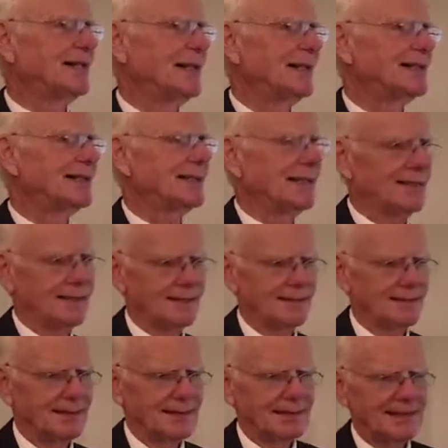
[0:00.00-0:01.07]
as
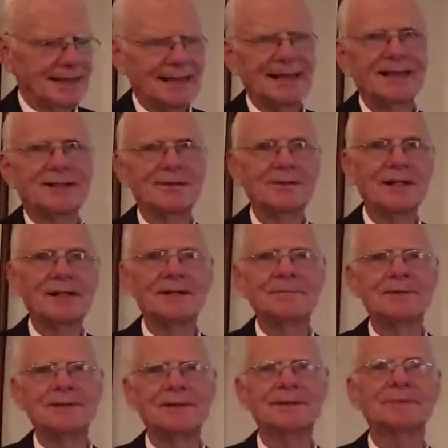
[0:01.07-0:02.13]
an
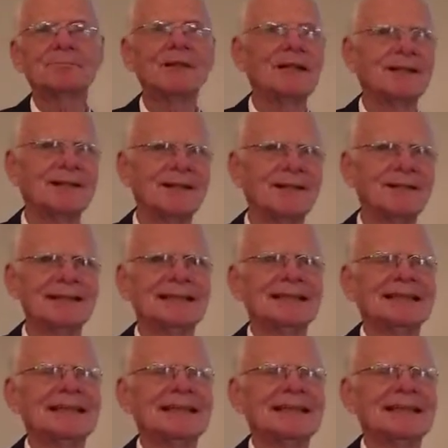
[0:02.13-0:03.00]
incredible speaker.